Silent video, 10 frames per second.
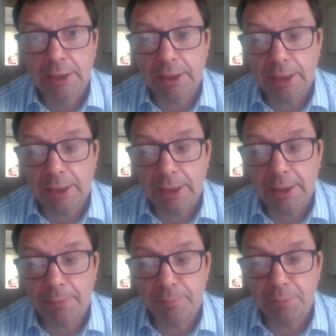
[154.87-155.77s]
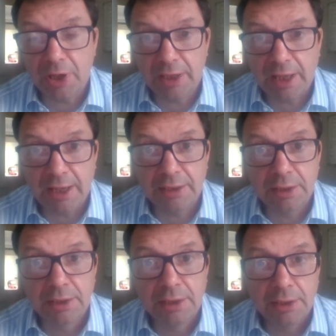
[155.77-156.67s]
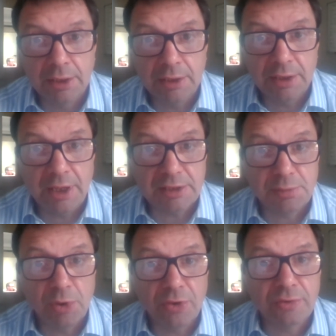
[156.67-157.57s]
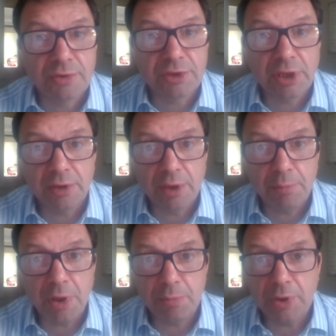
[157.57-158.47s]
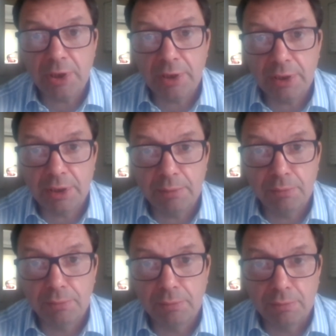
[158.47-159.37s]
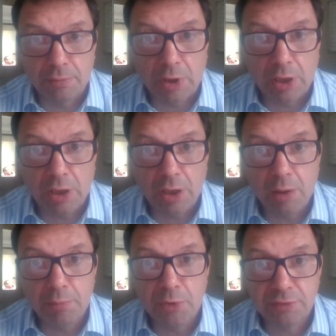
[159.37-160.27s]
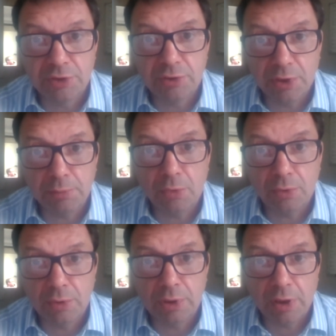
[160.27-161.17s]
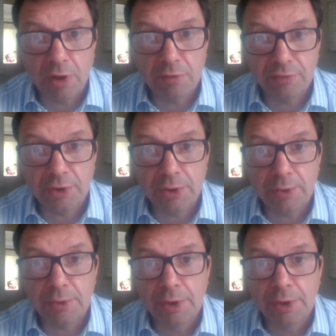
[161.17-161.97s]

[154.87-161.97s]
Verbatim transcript: But again, in the next month or so, there may be a move to doing more, a few.